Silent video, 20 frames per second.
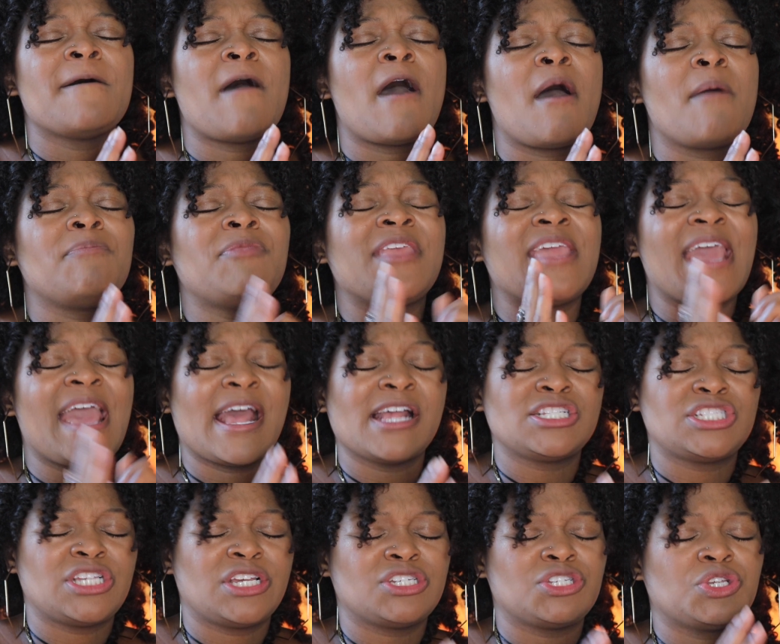the
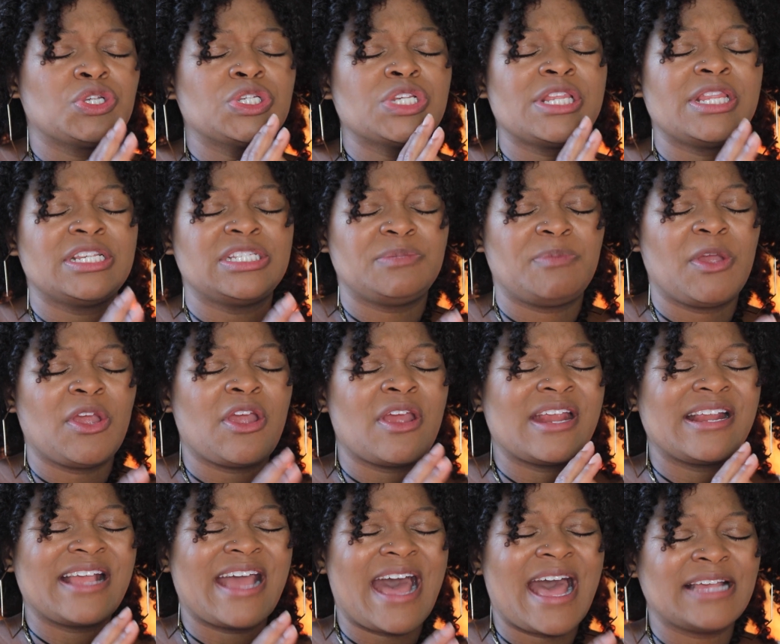ancestors and the
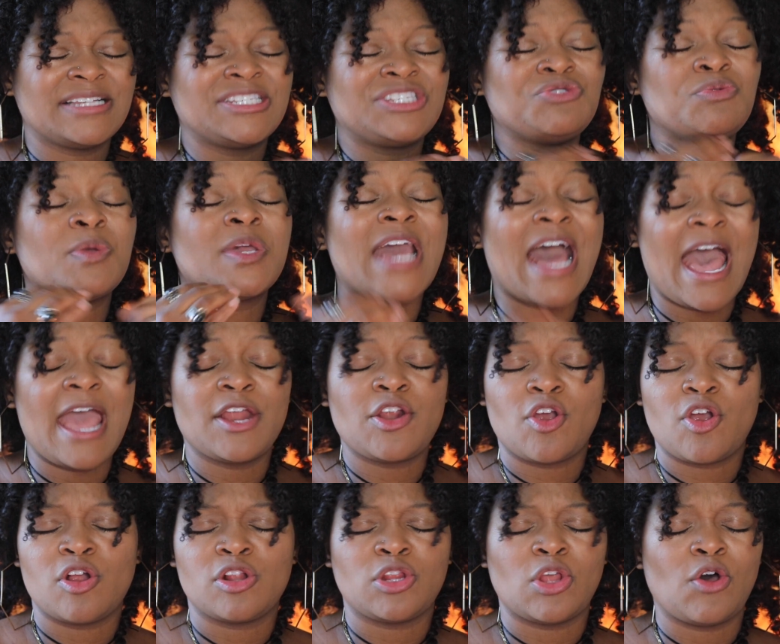spirit guys to guide
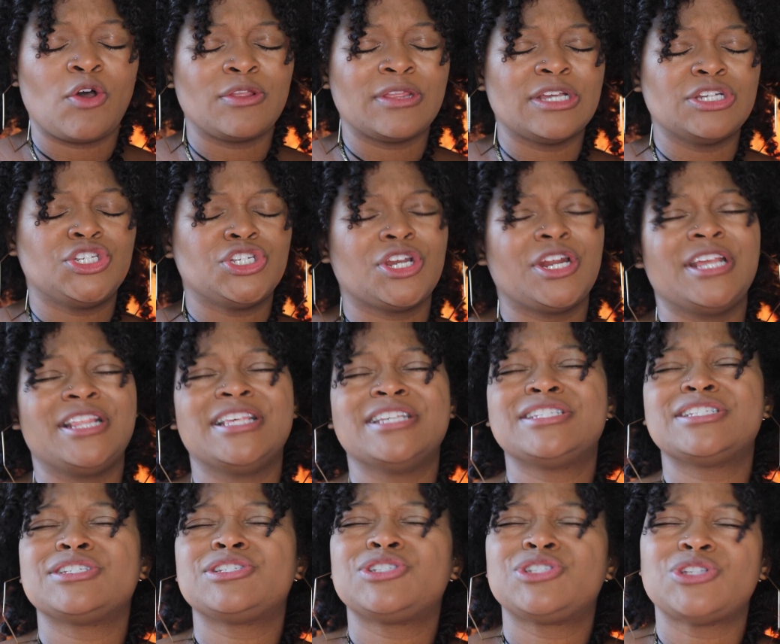her along this journey.
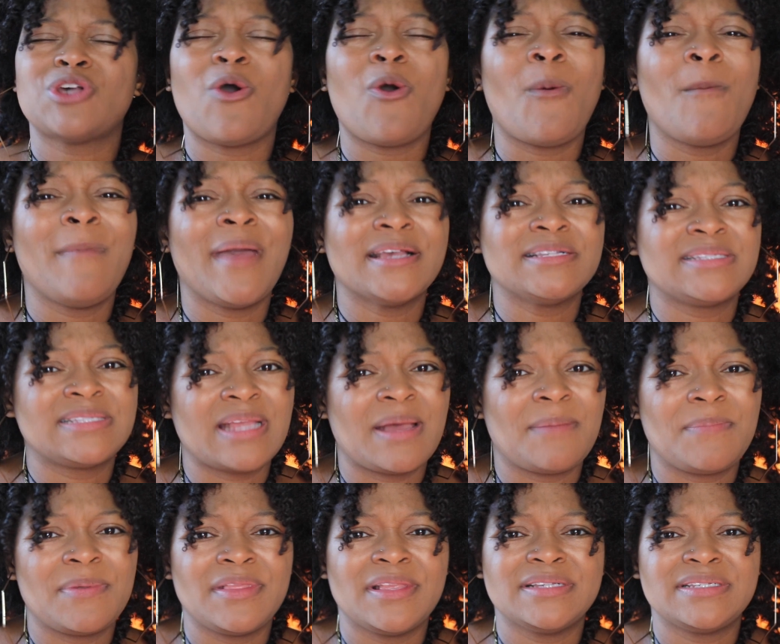This is so messed
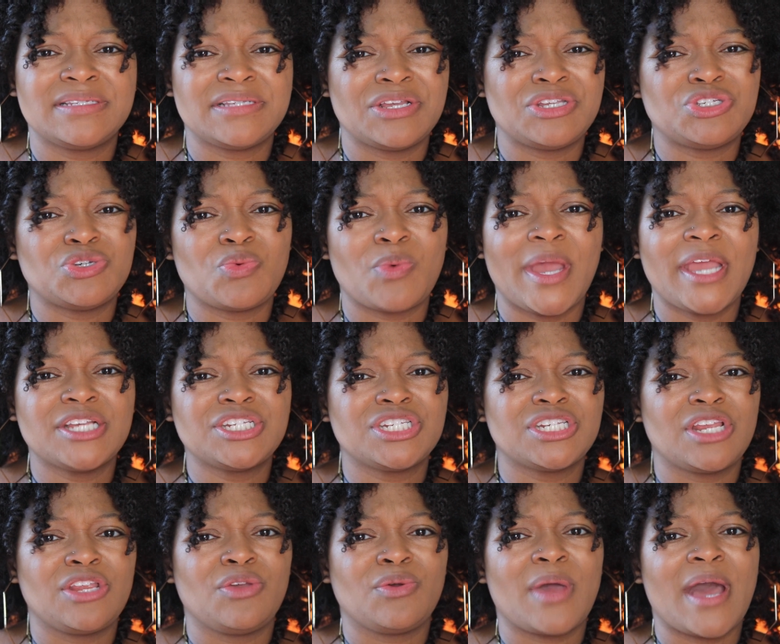up in this
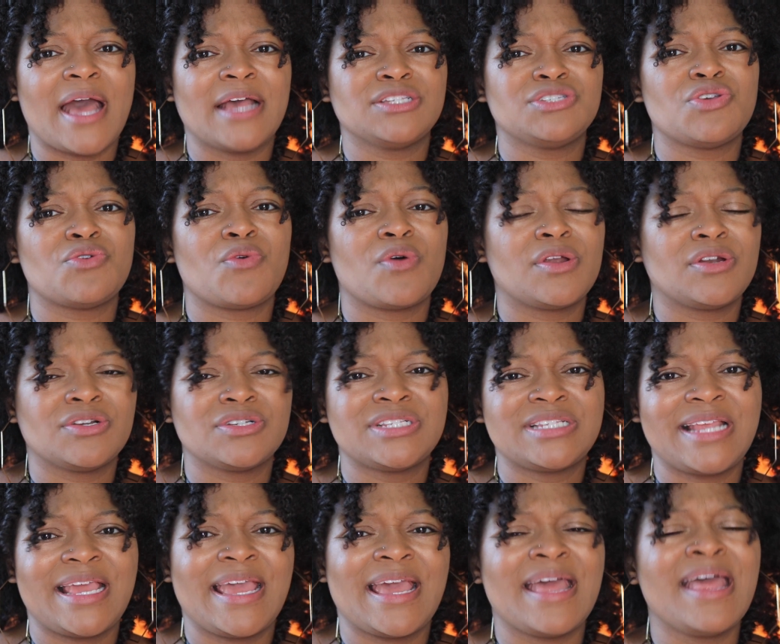situation. You guys don't
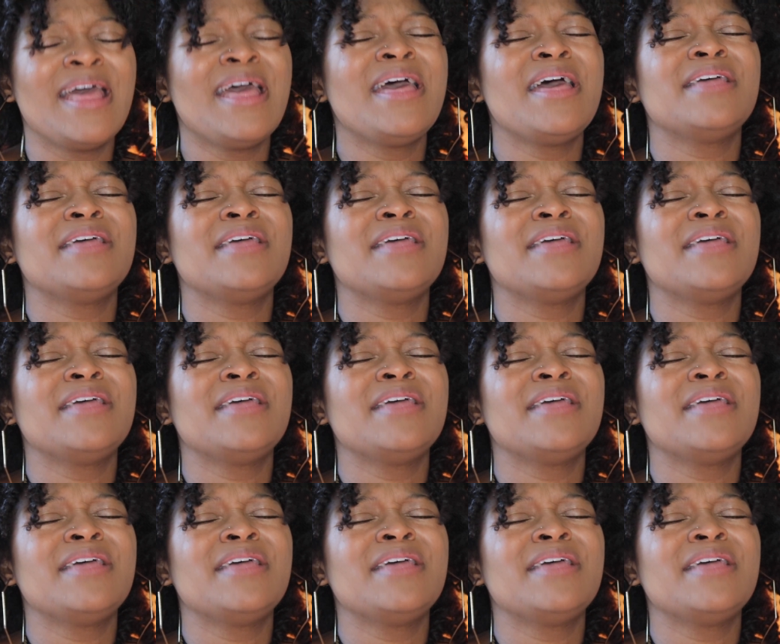understand.